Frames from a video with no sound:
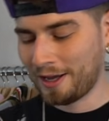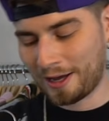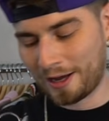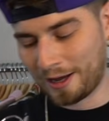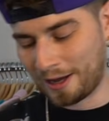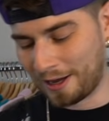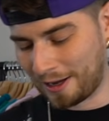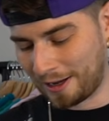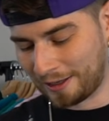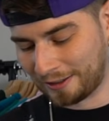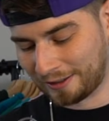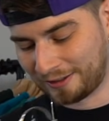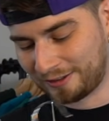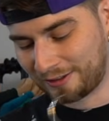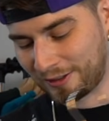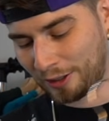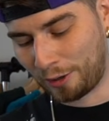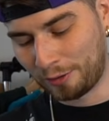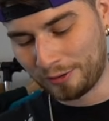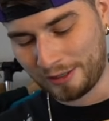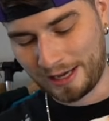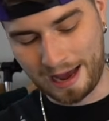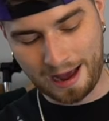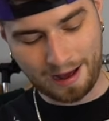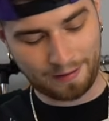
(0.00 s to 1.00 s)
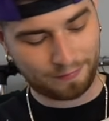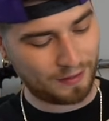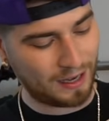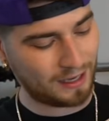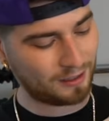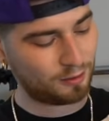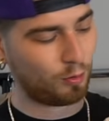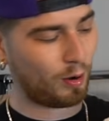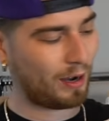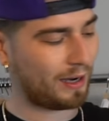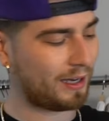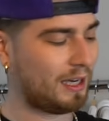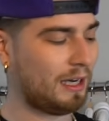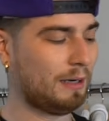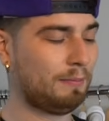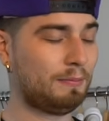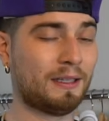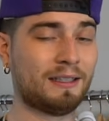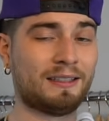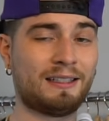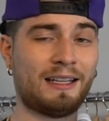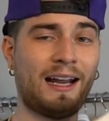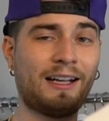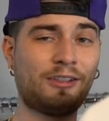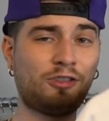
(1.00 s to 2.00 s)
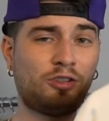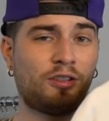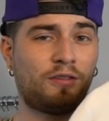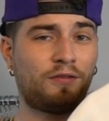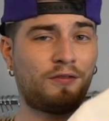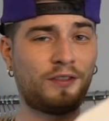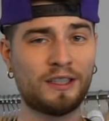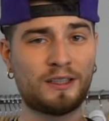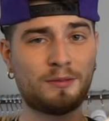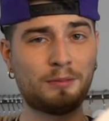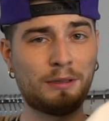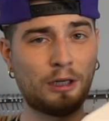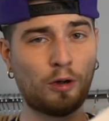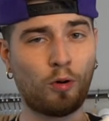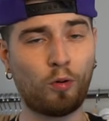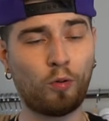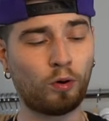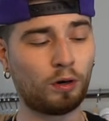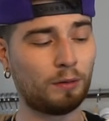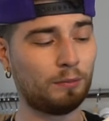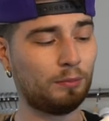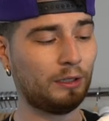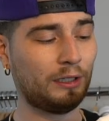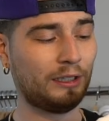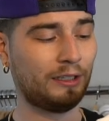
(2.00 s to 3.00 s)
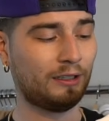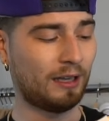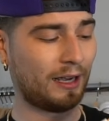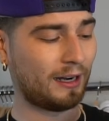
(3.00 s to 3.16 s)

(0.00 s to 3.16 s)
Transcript: Uh, so yeah, that's why I keep this. It actually fits me horribly.